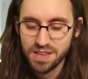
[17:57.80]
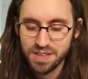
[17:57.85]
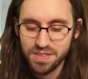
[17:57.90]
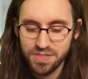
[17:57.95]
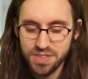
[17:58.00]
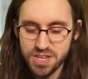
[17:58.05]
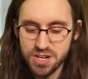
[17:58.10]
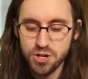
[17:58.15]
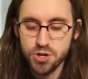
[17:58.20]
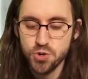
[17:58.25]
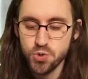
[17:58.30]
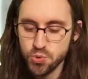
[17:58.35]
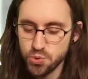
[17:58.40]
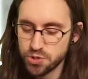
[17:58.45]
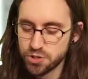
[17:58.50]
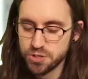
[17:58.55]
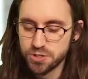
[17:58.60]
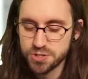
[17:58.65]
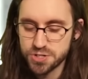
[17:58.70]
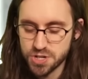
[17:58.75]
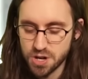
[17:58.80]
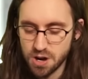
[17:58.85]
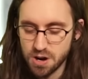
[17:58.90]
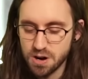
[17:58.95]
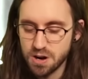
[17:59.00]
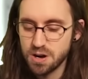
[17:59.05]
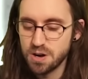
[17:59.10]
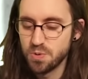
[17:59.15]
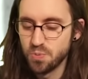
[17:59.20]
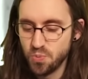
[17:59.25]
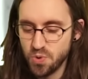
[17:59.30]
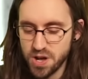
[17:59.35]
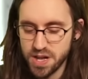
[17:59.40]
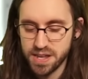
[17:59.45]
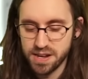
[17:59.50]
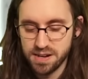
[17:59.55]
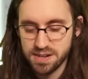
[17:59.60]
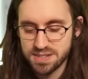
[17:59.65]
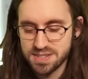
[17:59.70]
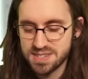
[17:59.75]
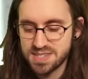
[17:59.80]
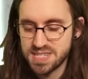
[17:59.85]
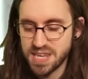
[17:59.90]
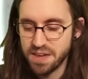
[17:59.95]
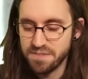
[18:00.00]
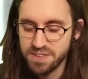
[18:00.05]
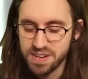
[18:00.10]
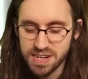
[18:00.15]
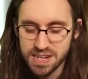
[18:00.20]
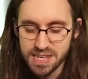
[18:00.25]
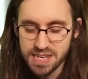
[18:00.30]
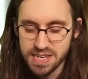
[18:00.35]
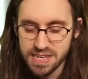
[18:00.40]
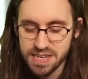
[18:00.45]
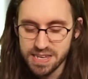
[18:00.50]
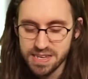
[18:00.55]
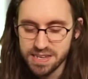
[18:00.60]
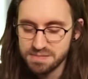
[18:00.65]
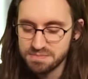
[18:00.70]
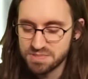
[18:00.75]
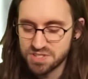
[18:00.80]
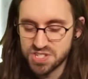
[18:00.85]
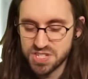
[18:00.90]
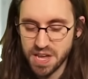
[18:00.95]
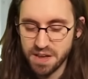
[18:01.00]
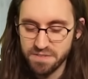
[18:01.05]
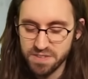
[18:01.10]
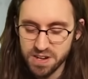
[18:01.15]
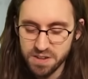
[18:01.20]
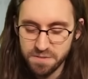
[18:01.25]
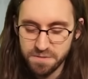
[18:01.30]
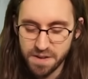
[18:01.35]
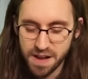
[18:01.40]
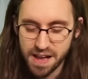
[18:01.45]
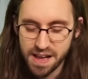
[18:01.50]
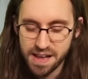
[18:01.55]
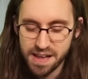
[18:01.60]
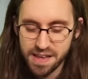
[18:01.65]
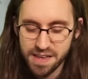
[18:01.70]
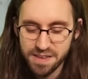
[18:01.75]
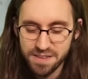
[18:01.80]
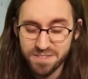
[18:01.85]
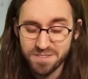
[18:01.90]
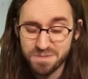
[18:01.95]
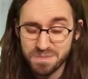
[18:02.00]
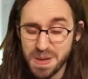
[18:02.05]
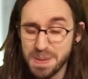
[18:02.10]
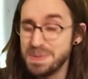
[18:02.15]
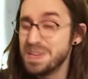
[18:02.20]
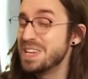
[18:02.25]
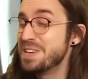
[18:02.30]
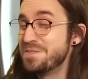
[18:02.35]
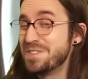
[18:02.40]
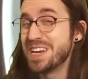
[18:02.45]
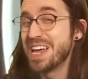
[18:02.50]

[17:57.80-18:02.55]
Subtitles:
The noodles are what, 70, 75, maybe even